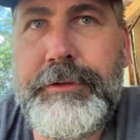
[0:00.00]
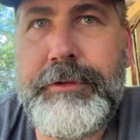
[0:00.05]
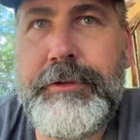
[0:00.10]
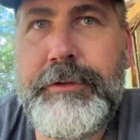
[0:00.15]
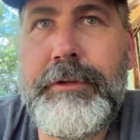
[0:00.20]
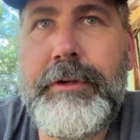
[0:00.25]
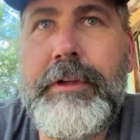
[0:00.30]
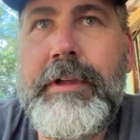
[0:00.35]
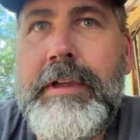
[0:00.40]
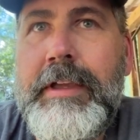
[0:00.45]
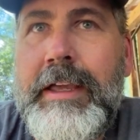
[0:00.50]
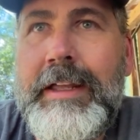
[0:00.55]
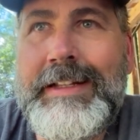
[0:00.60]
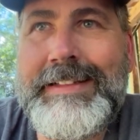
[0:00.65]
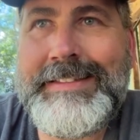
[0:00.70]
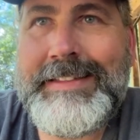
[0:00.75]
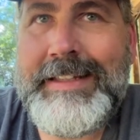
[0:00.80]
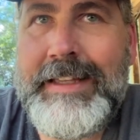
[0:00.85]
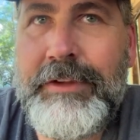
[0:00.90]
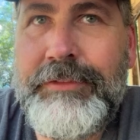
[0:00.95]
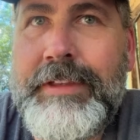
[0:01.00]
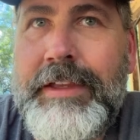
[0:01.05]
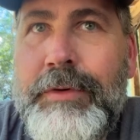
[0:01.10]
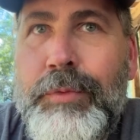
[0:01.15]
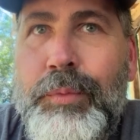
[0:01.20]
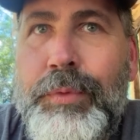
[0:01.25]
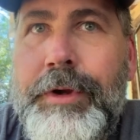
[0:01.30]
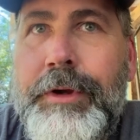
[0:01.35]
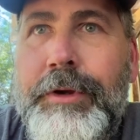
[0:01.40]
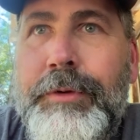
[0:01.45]
and it sounds kind
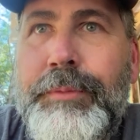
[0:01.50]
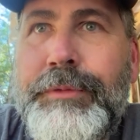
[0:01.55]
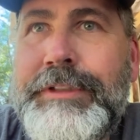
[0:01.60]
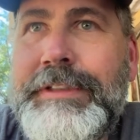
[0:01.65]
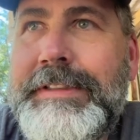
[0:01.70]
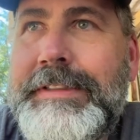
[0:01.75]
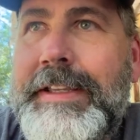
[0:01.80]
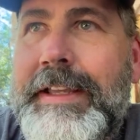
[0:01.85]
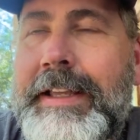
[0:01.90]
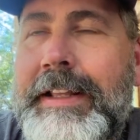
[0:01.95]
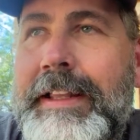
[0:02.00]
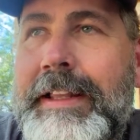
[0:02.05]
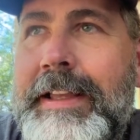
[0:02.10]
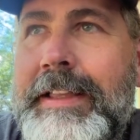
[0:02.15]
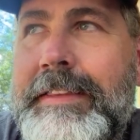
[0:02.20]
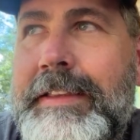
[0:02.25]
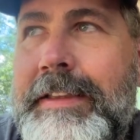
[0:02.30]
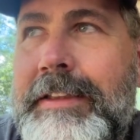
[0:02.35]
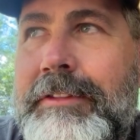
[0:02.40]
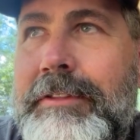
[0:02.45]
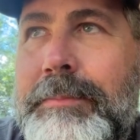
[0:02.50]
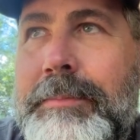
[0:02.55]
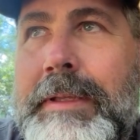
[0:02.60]
of weird when you say it like this,